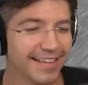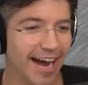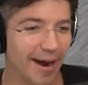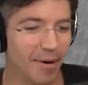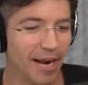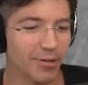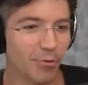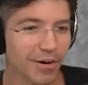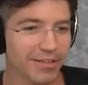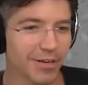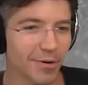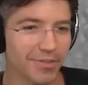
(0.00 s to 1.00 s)
But I do
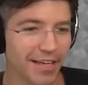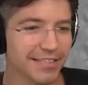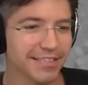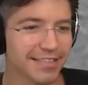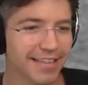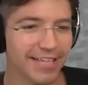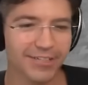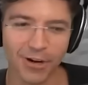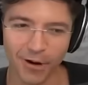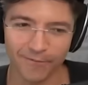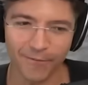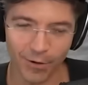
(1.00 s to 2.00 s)
wanna start with this. Let's
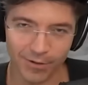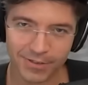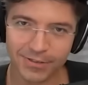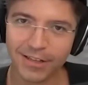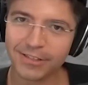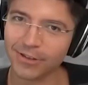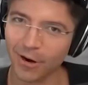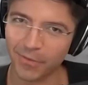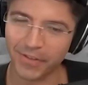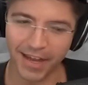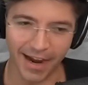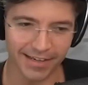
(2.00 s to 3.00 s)
start
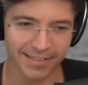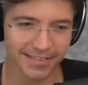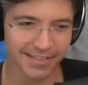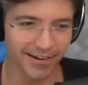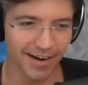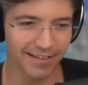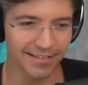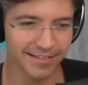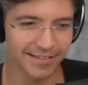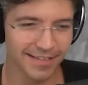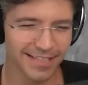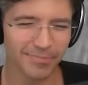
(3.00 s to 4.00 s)
with the ice, all right?
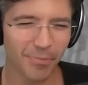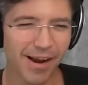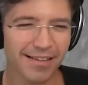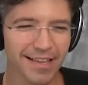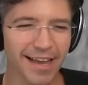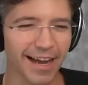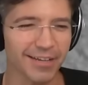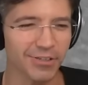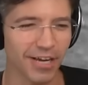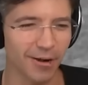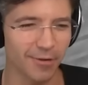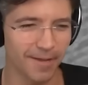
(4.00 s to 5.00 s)
Let's break the ice,
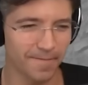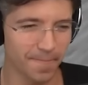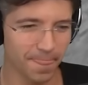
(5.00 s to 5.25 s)
shall we?